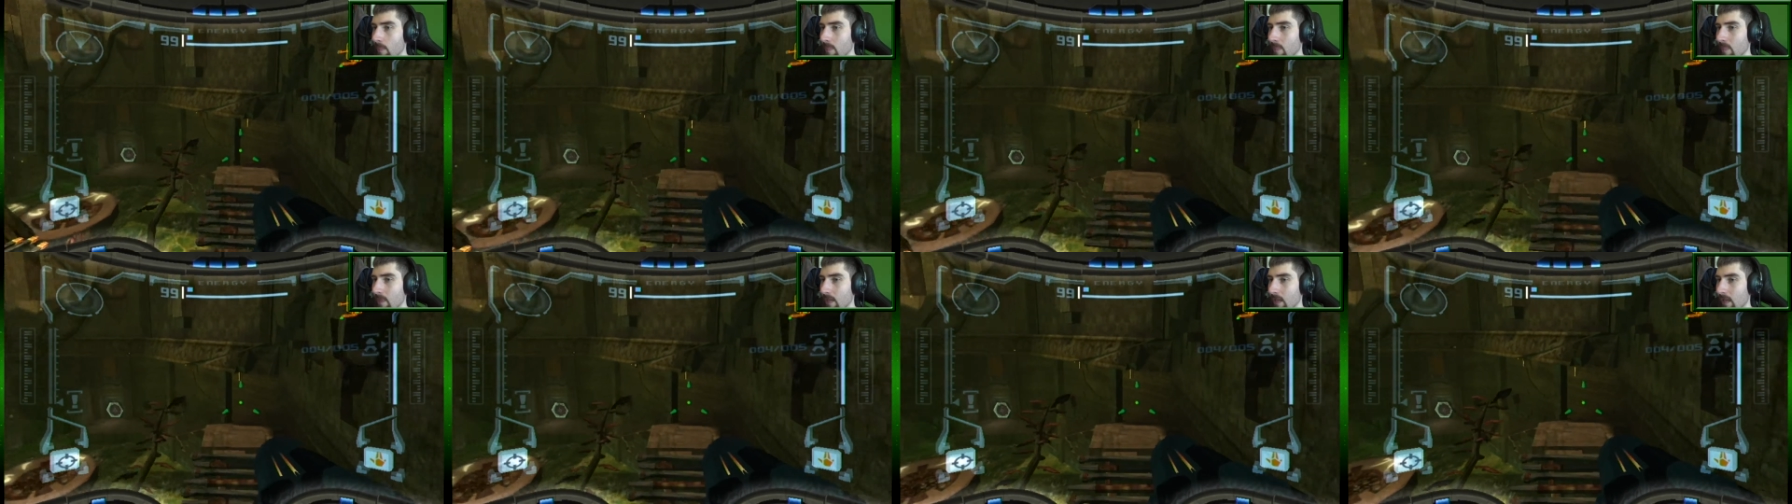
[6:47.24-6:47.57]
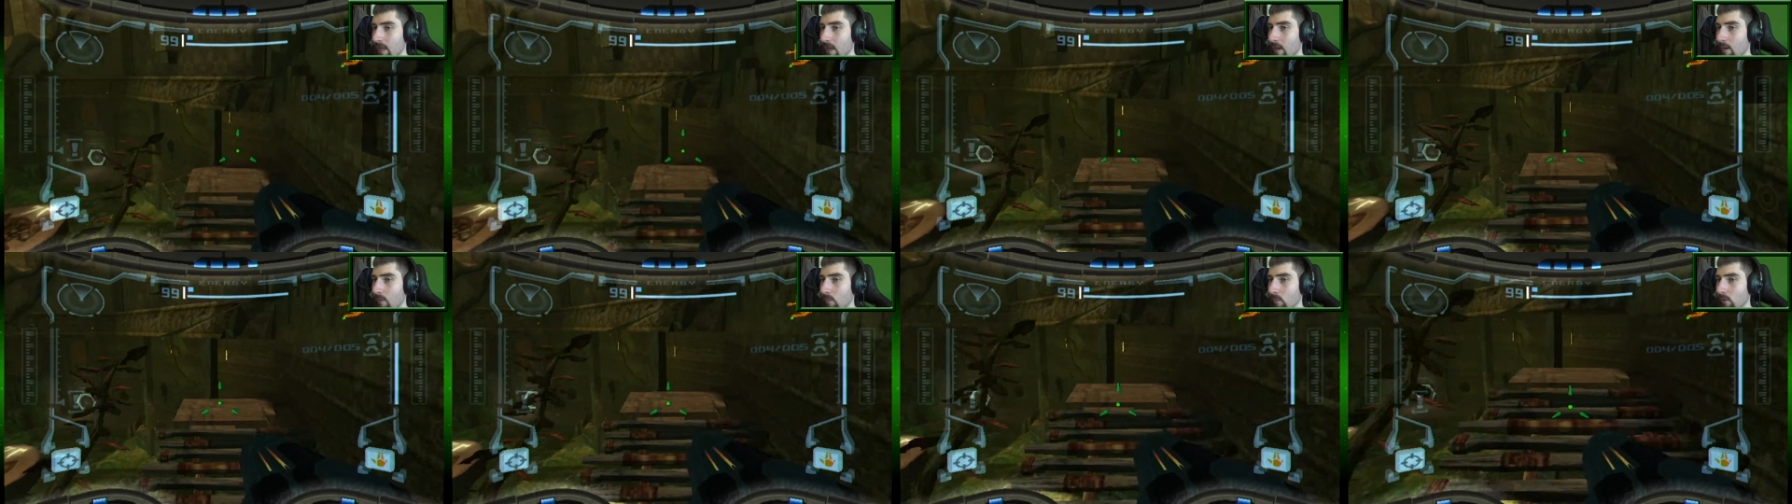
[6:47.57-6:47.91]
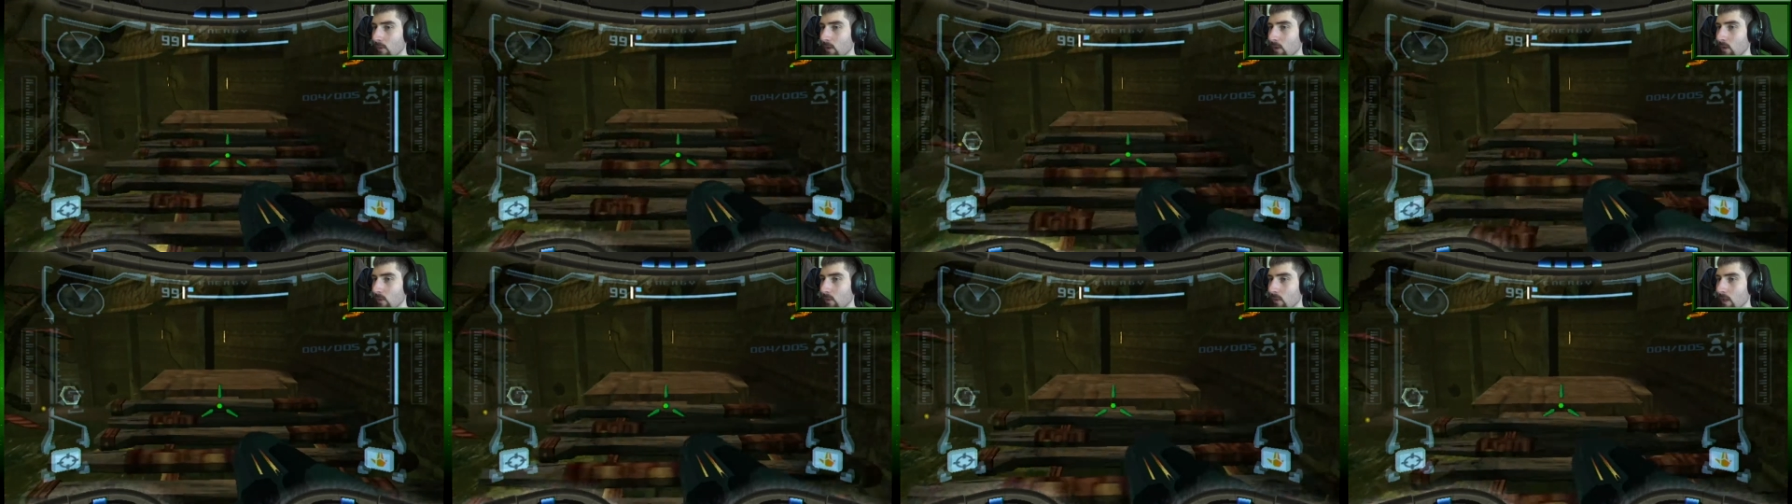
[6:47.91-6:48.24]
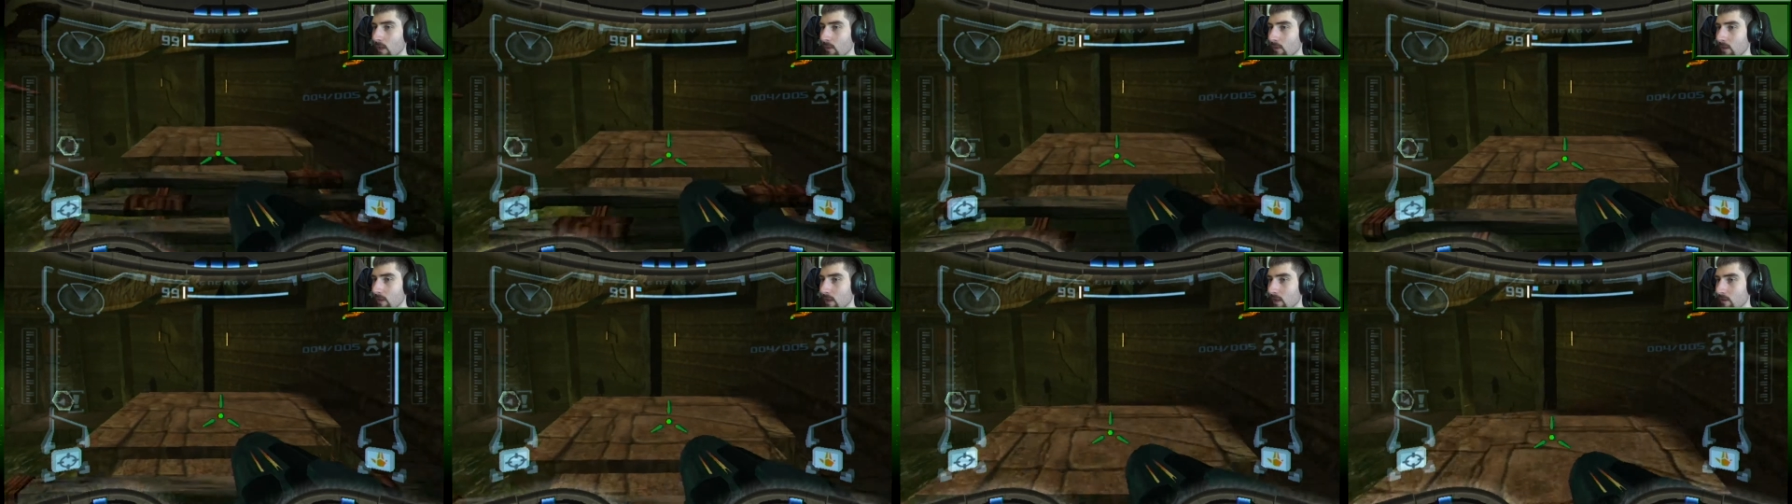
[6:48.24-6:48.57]
Yeah, we'll go
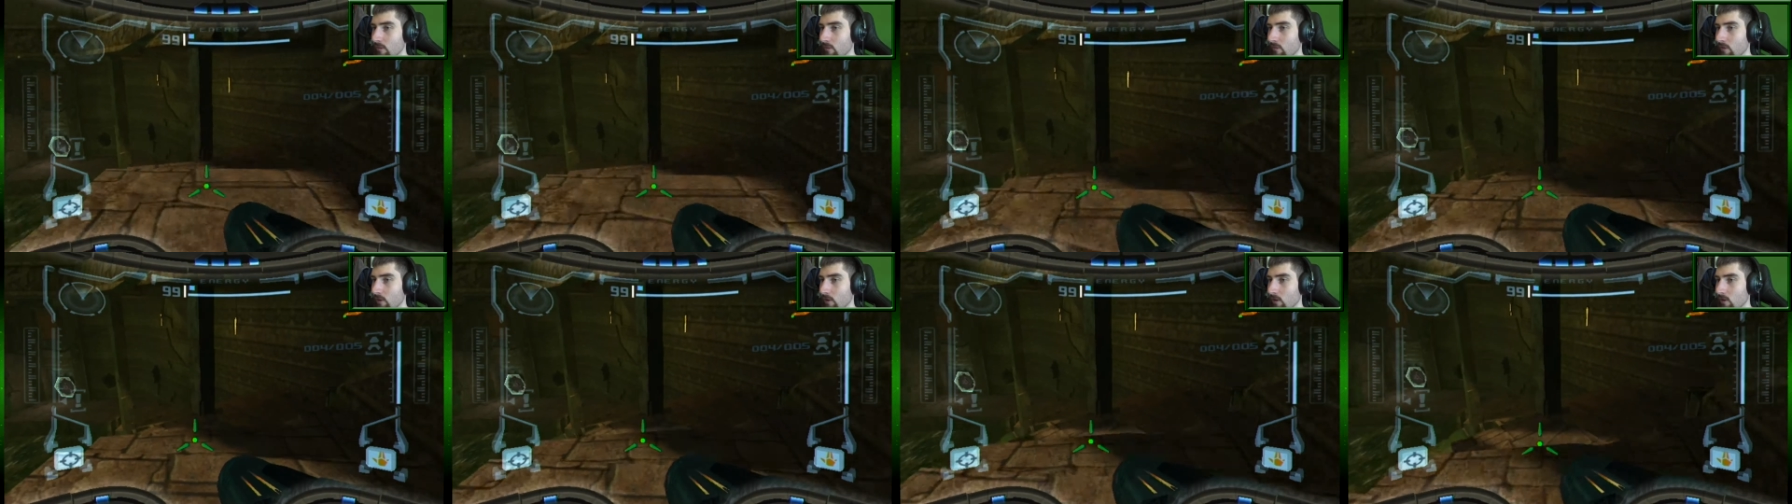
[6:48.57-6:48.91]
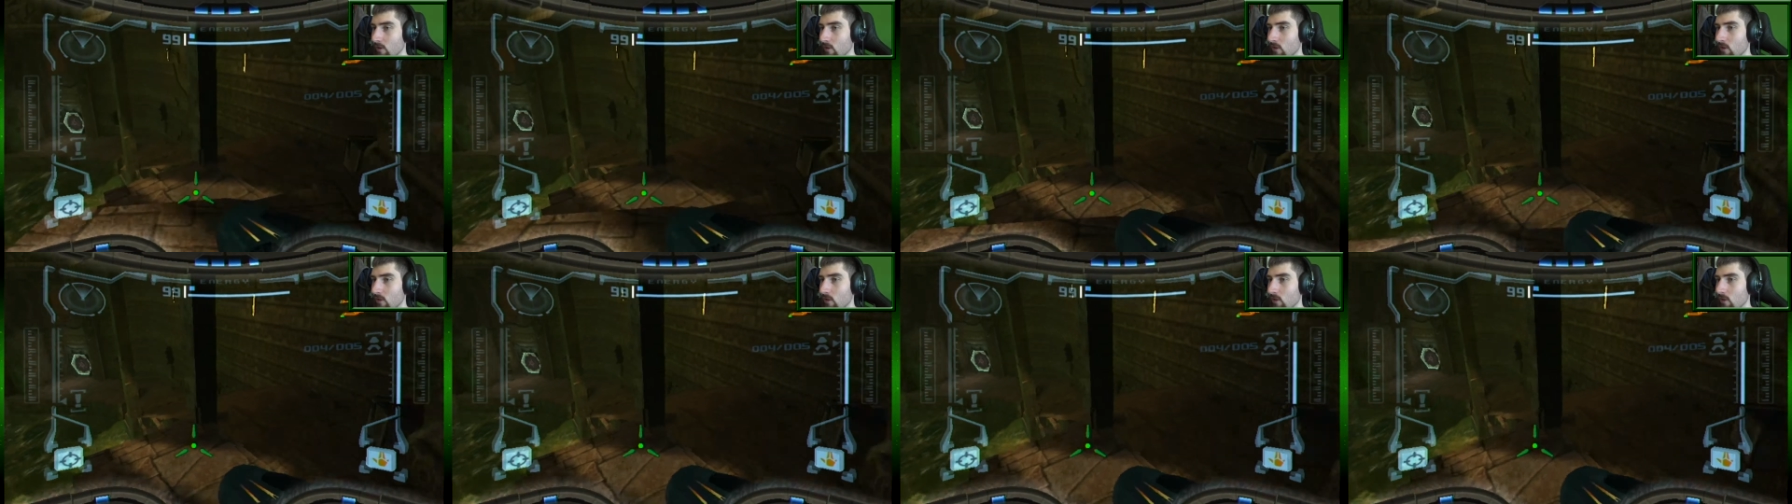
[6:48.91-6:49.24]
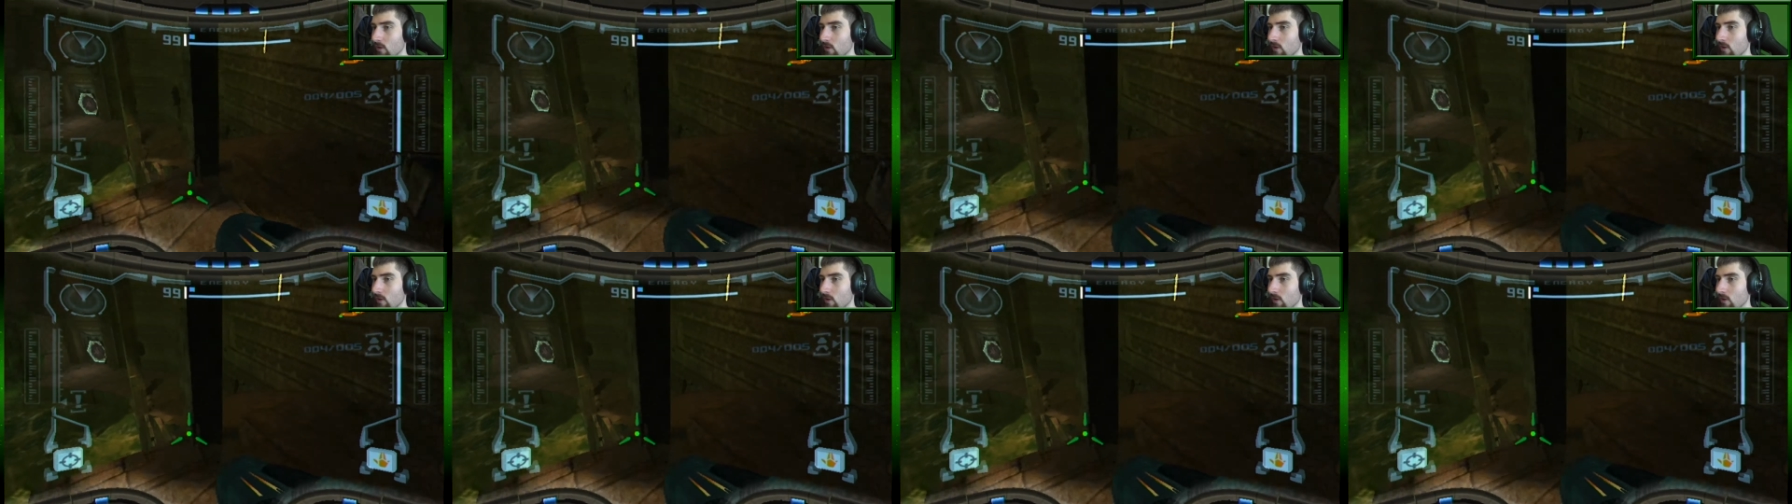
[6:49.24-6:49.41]
down here first.